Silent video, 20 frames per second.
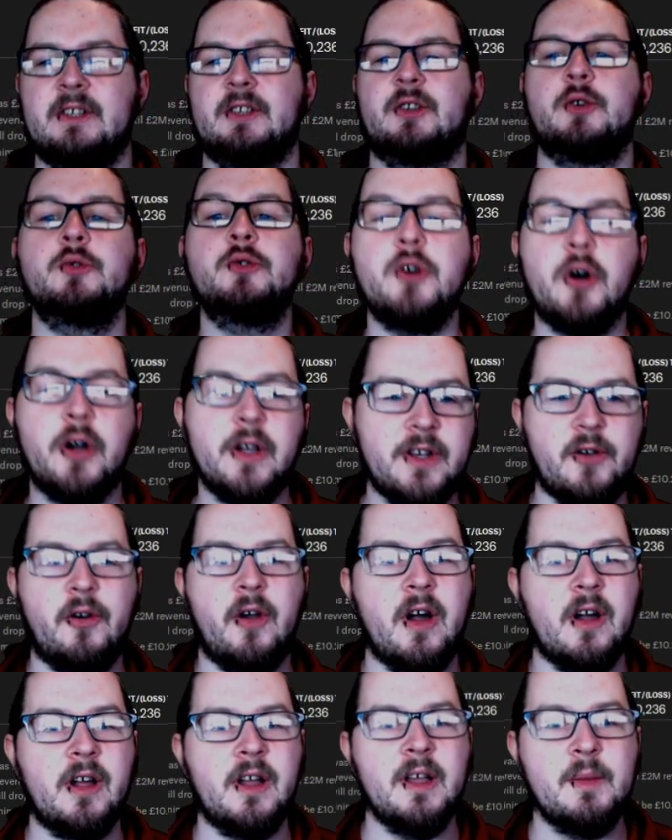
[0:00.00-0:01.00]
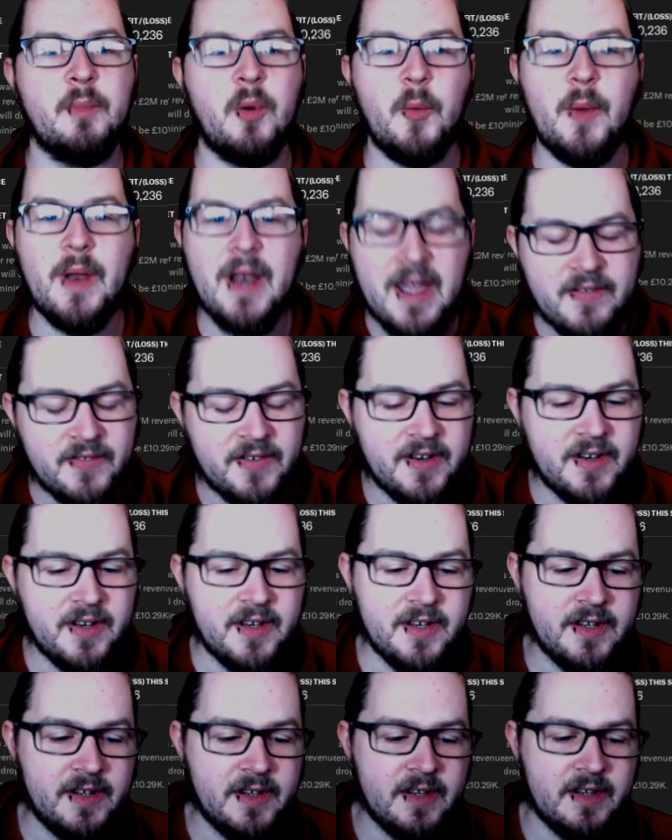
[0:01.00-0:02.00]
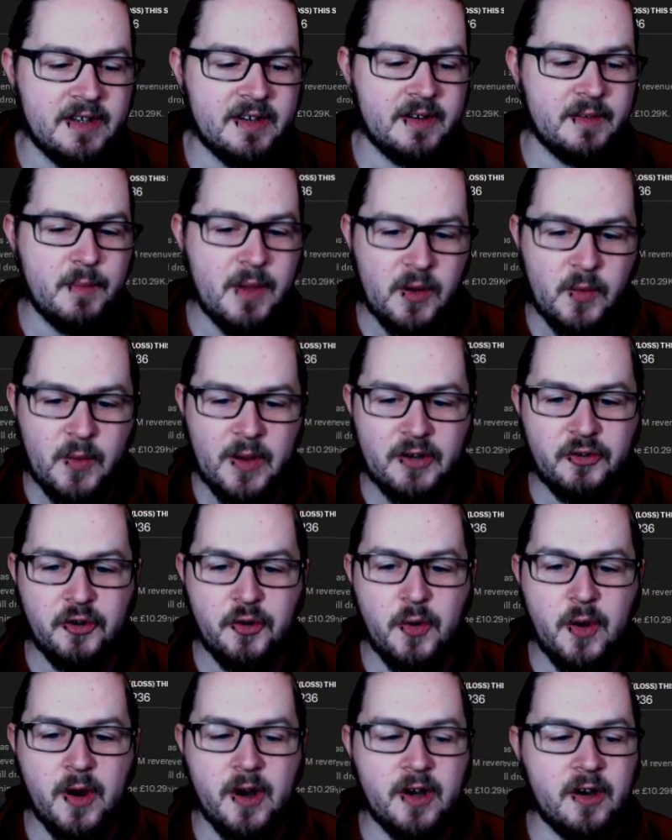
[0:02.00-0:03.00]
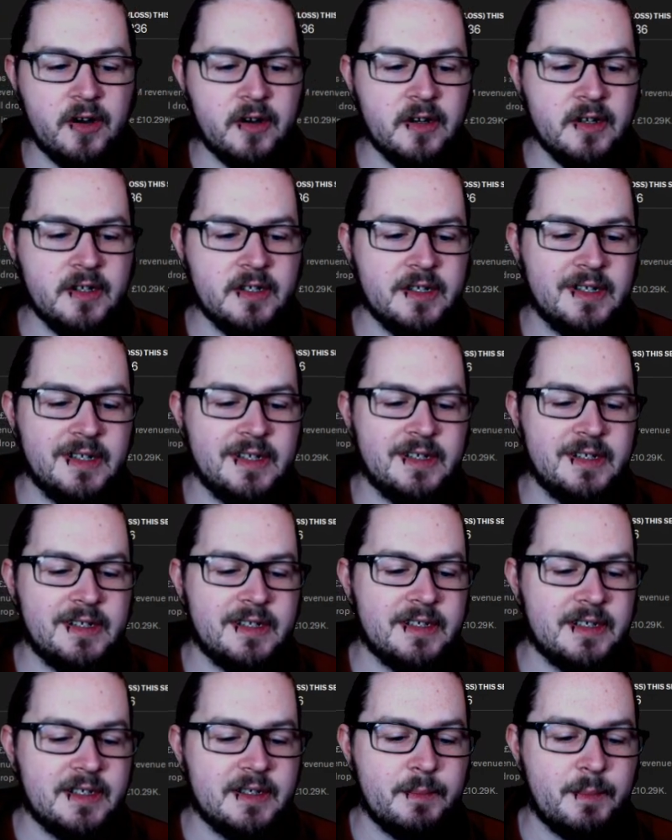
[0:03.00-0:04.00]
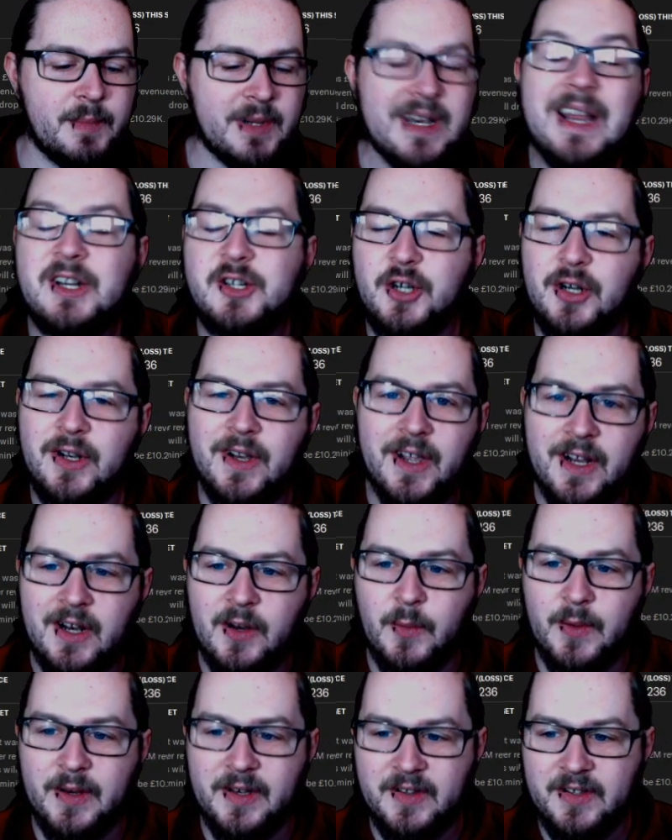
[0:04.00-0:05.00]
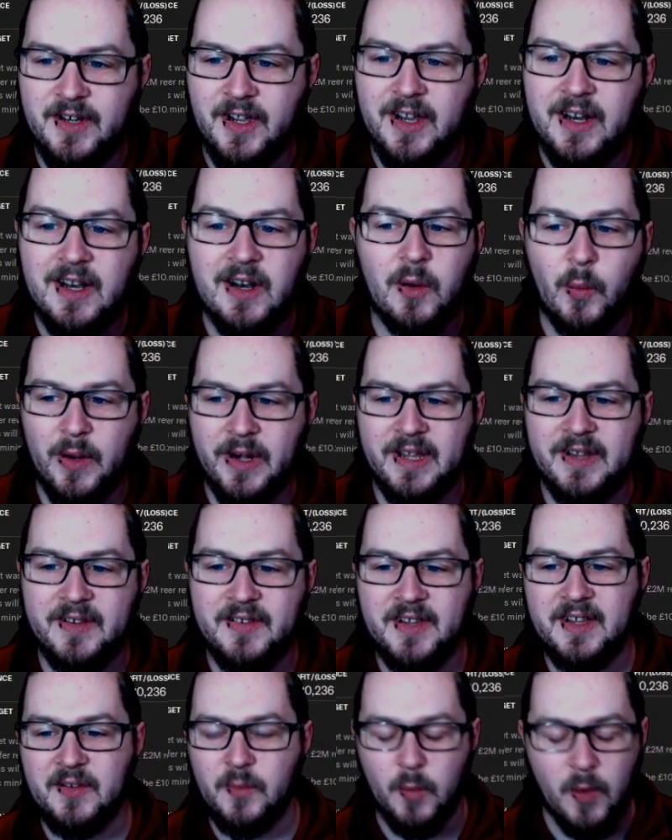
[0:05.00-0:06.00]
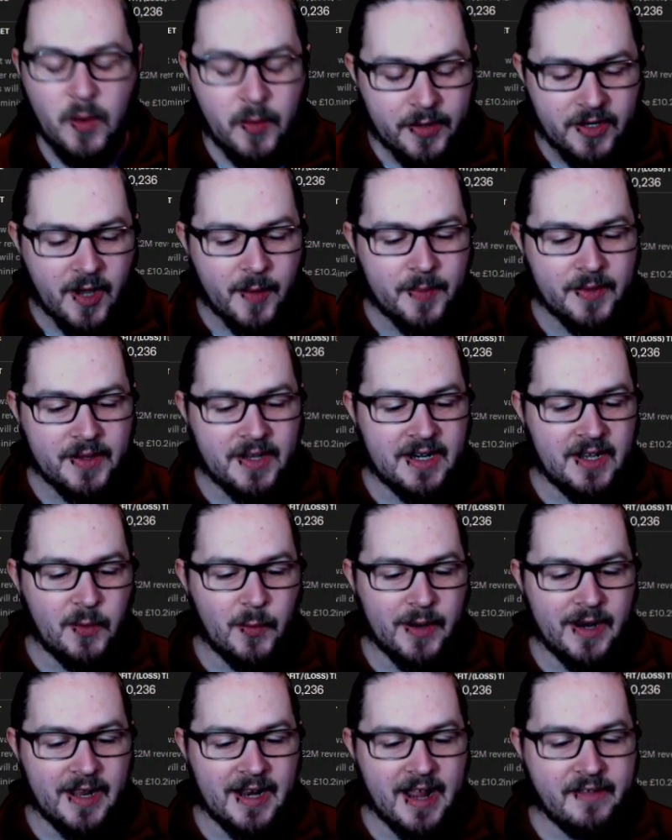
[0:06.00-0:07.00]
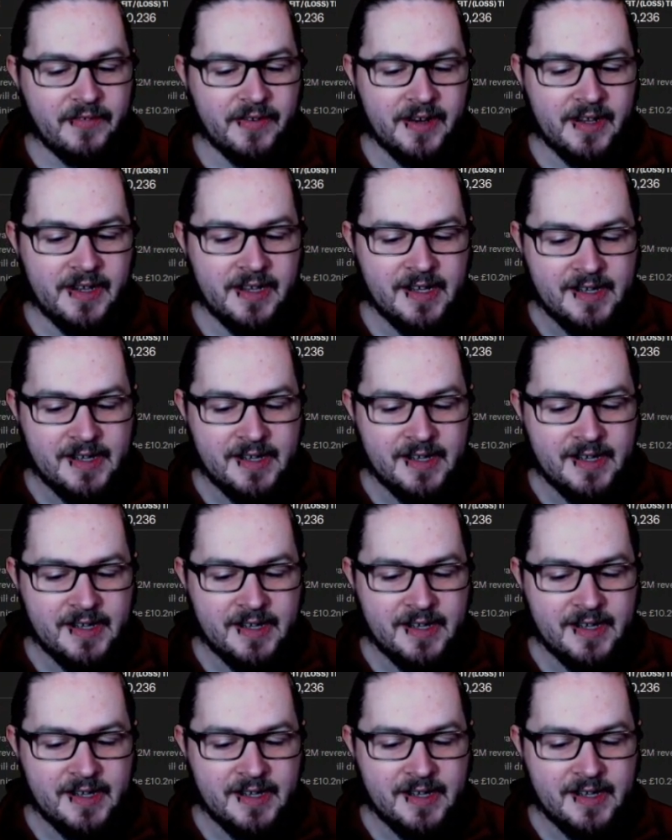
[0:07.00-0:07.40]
to join Dorog, but we left midway through our potential title-winning season. We were top of the league when I left.